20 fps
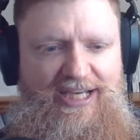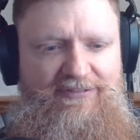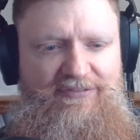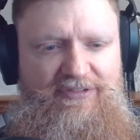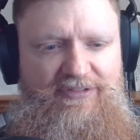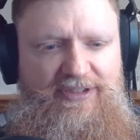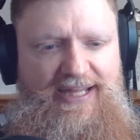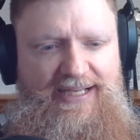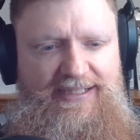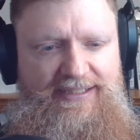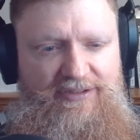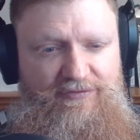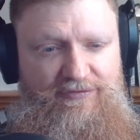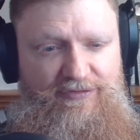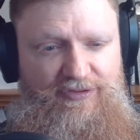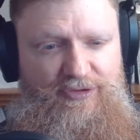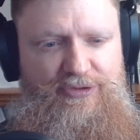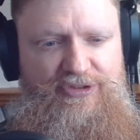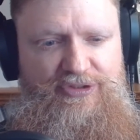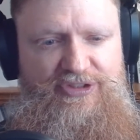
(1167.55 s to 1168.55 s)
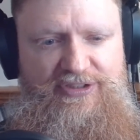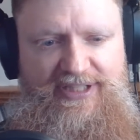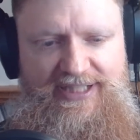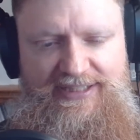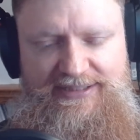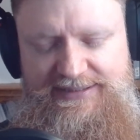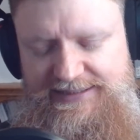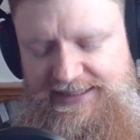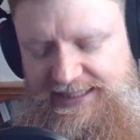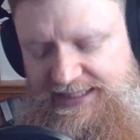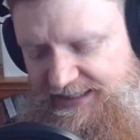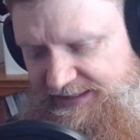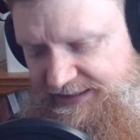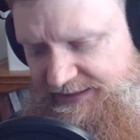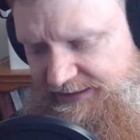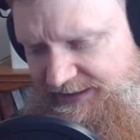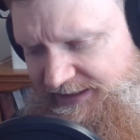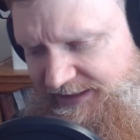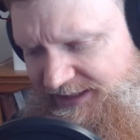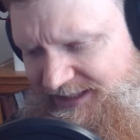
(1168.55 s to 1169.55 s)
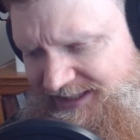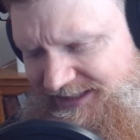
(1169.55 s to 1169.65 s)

Having that influence and that say,